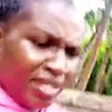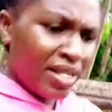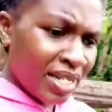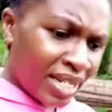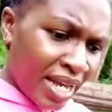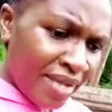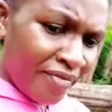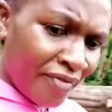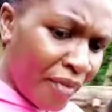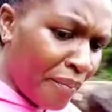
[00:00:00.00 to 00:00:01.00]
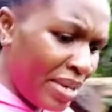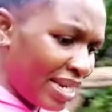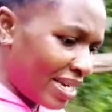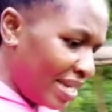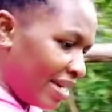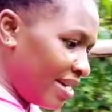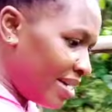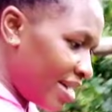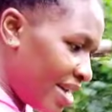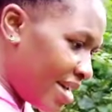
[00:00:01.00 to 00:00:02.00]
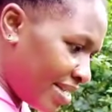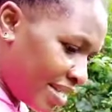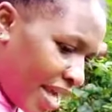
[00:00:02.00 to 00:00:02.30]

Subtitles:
the time for milking is